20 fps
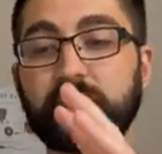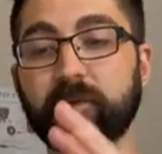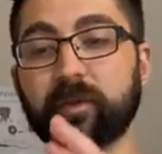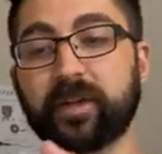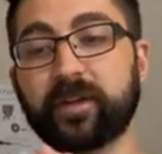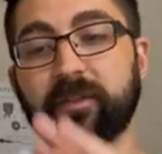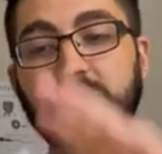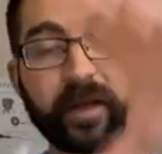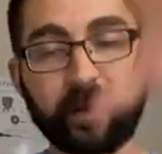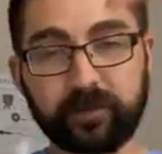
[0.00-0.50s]

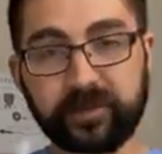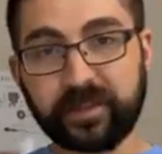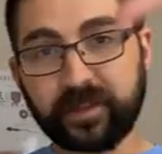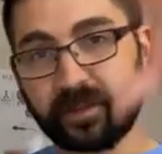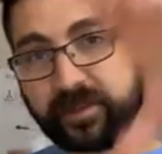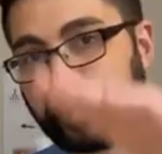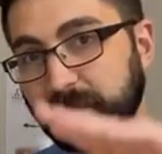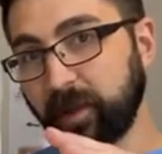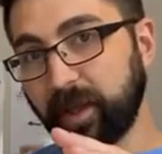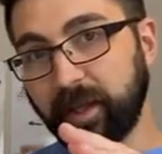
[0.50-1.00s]
whatever happens
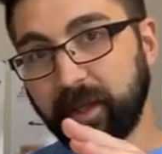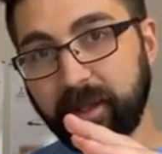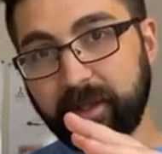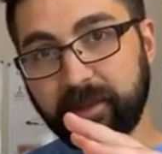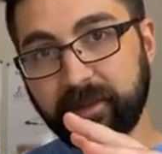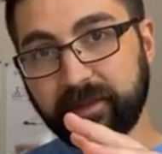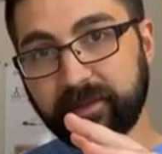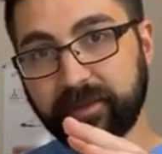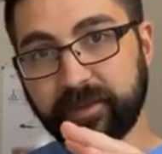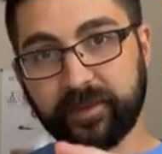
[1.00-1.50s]
at the
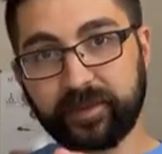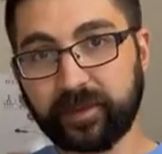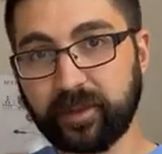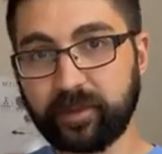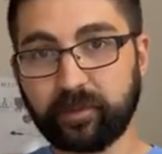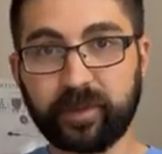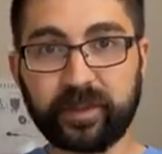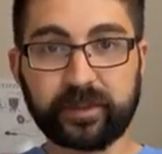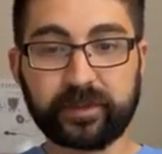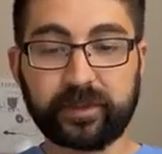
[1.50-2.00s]
spine is just
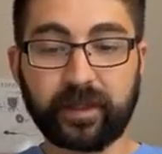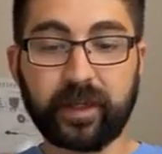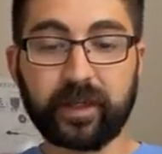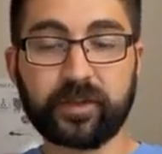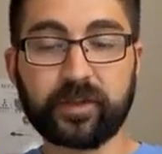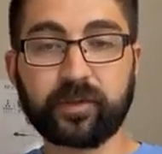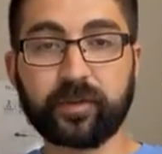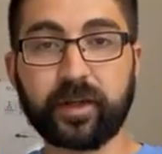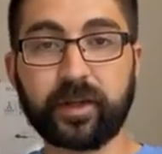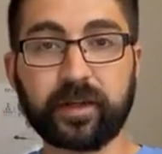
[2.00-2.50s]
going to be
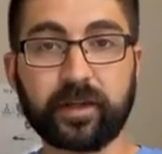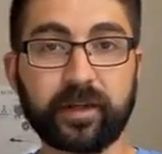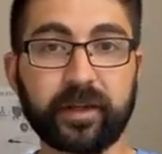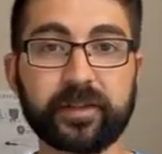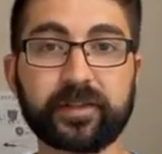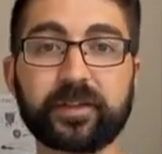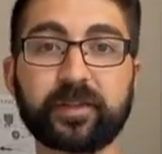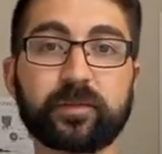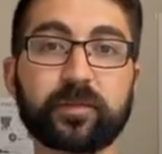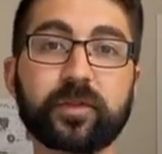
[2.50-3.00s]
exaggerated
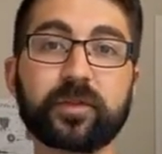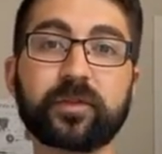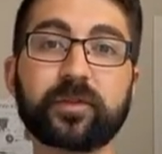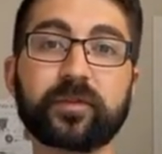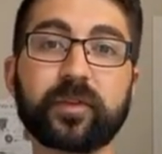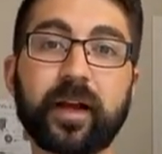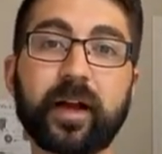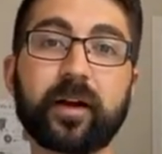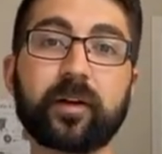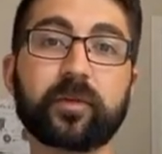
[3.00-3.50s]
as you
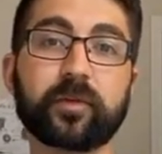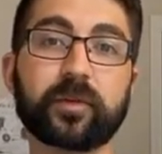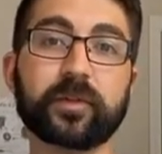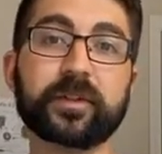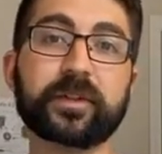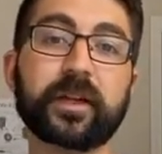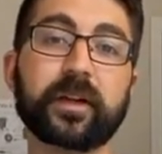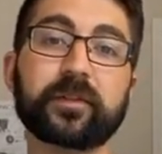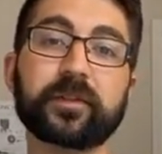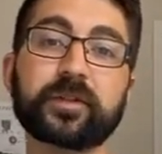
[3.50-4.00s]
move
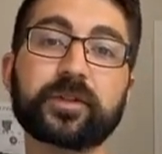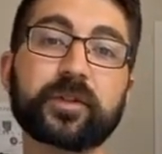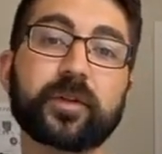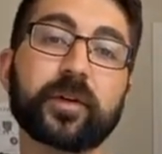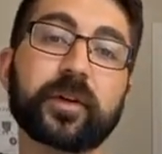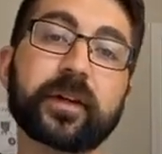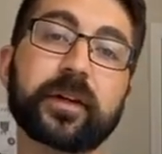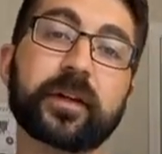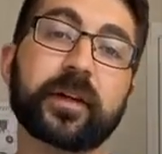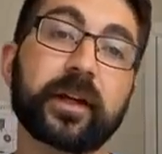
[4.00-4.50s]
outward down the
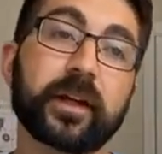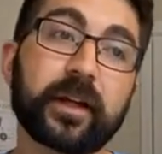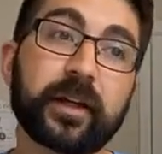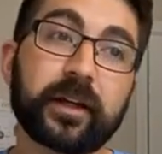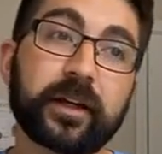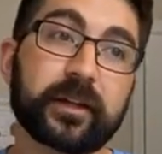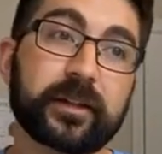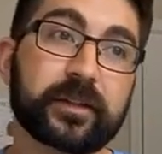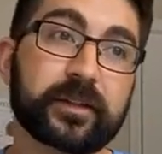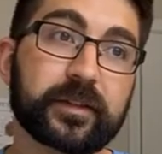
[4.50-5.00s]
joint.
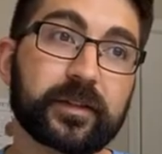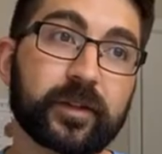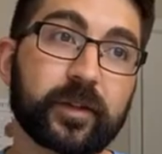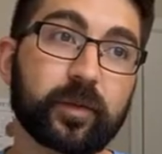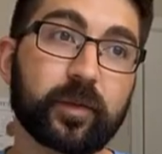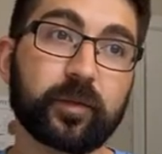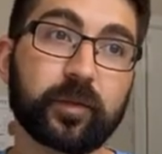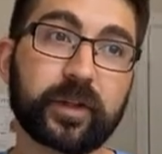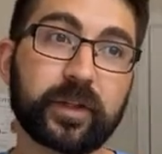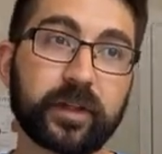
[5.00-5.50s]
And
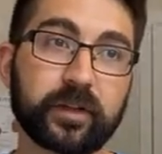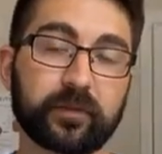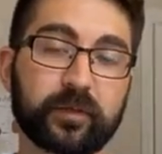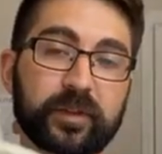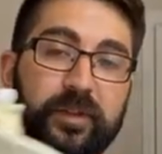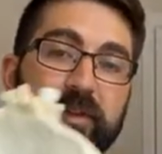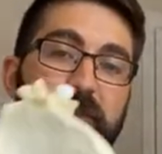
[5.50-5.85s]
so when we can